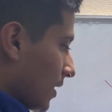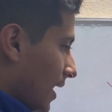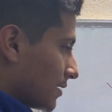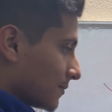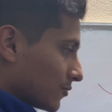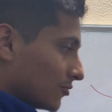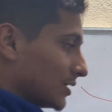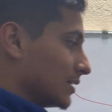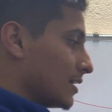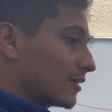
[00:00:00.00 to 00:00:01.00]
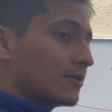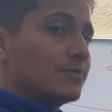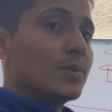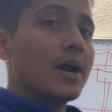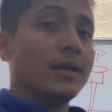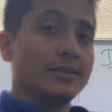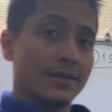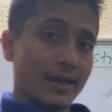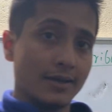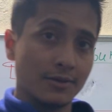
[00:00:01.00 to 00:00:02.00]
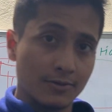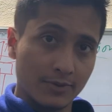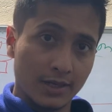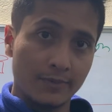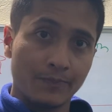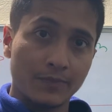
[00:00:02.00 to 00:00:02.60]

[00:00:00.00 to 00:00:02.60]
plasma proteins are combined together, right?